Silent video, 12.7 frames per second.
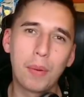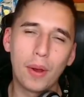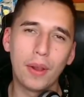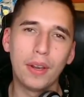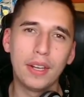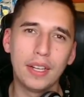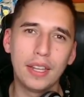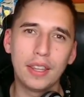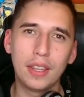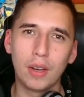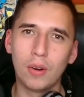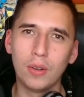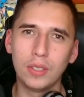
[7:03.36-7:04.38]
but
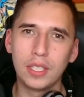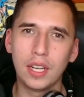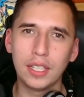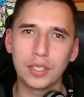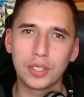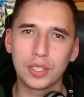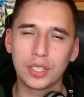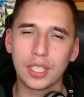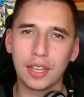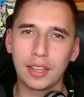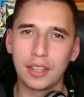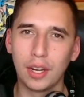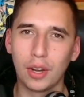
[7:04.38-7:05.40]
the holy knight just
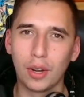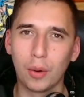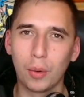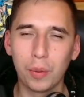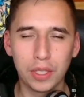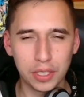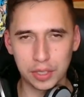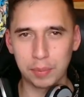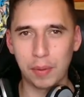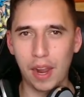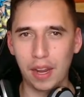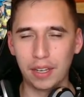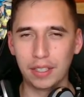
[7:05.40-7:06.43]
sat there with a
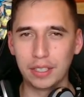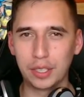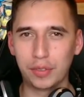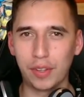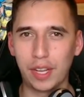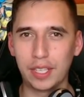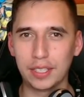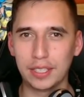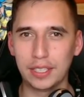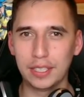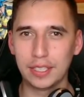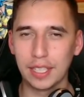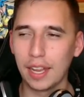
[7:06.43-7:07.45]
smile on his face,
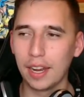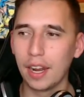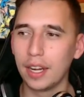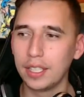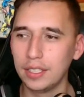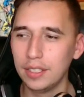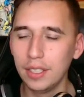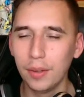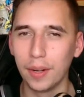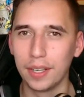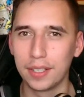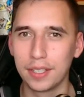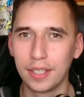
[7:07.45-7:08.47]
and he said, "I
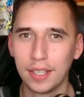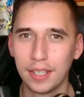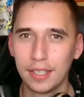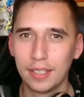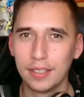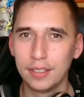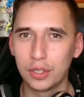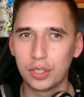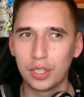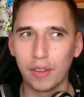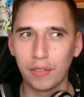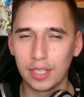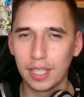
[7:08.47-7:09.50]
knew it. The
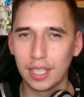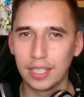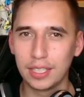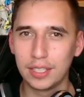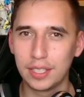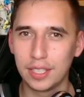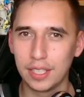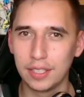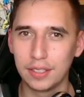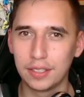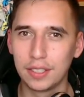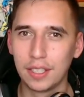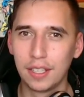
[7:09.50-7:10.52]
Seven Deadly
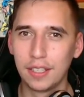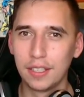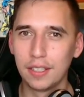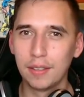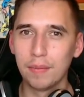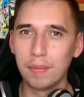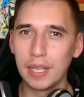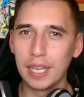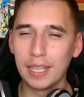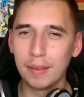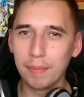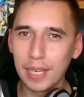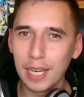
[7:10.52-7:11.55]
Sins.
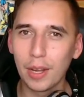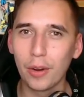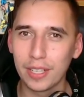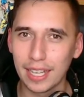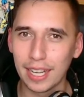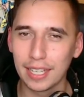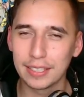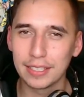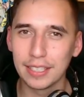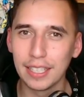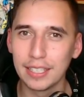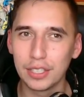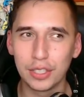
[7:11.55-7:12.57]

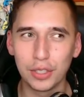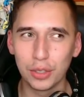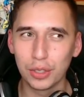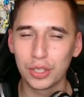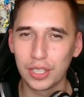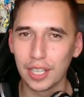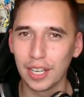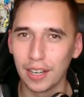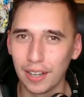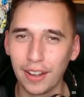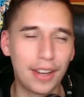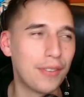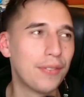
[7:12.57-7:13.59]
Meliodas, you're still
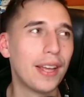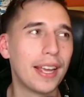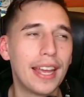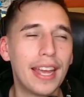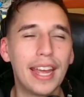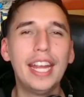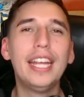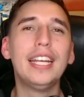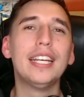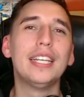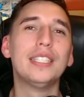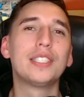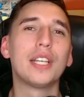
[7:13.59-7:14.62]
alive." Like,
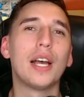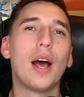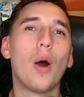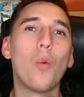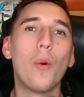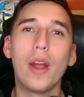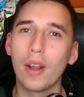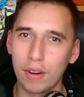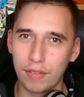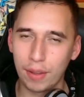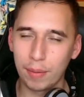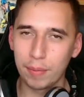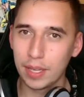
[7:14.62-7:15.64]
he is aware
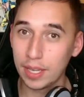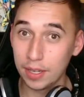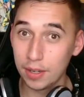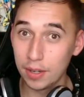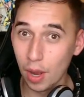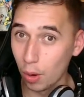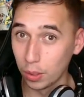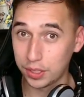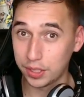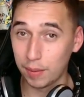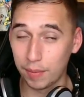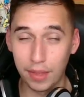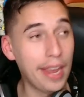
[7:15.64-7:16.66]
of him. He
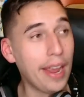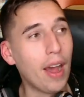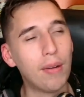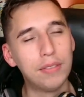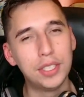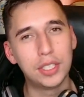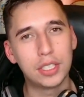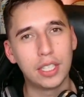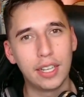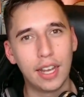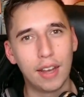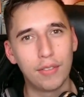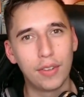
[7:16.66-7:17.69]
knows him. They
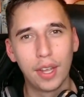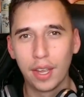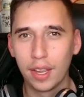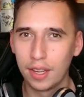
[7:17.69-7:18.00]
obviously have